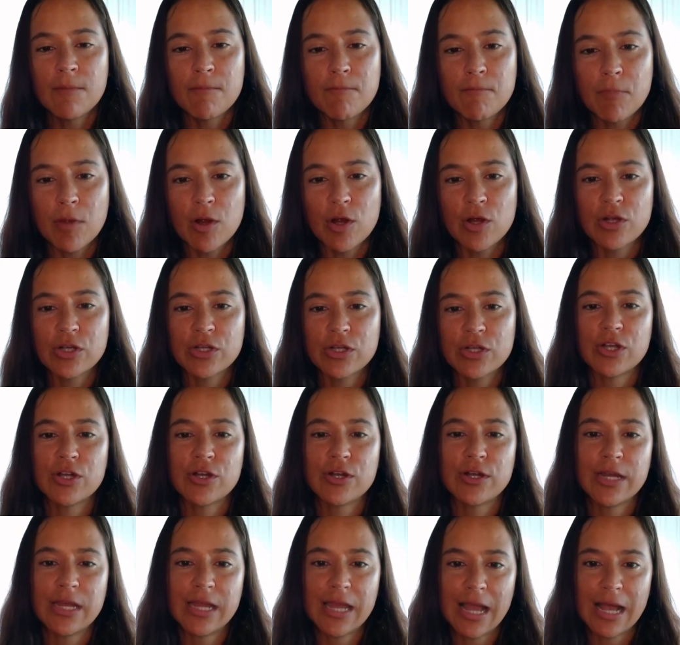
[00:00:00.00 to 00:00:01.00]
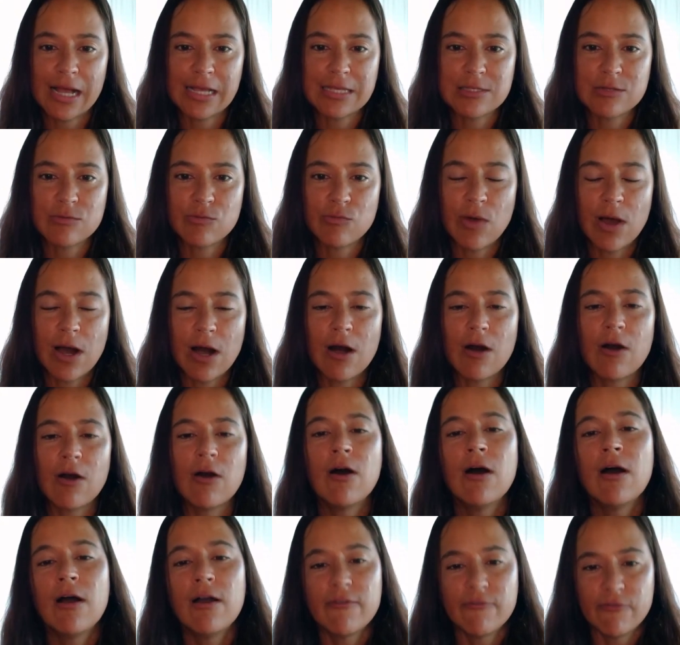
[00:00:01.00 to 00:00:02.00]
Mercury as well,
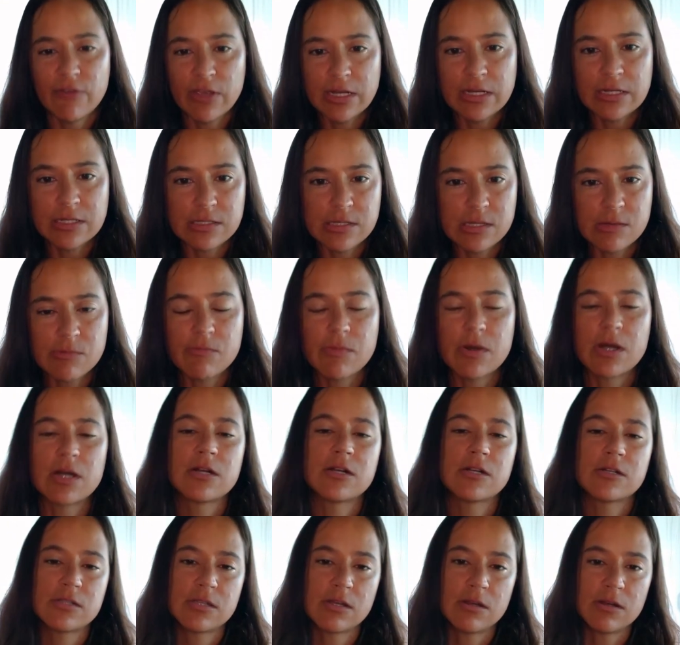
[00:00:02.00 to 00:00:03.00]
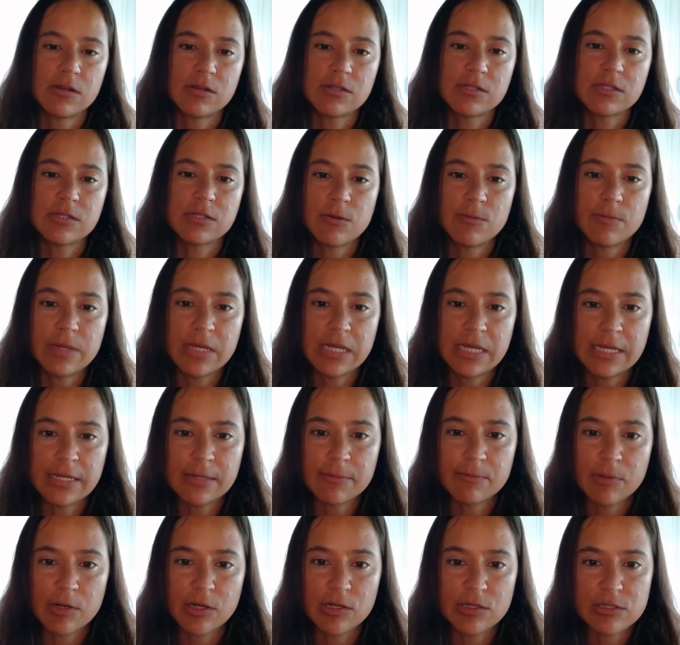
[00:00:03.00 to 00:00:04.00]
Venus and Mars also being
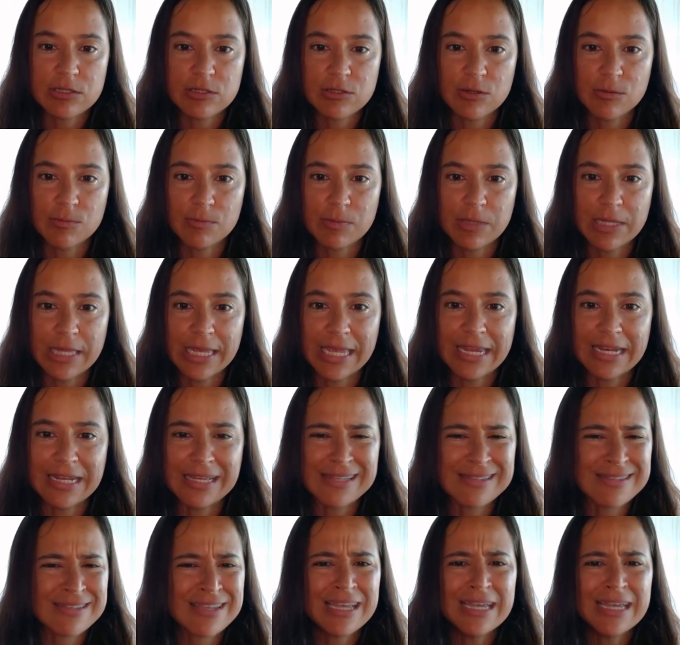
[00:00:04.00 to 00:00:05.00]
personal planets,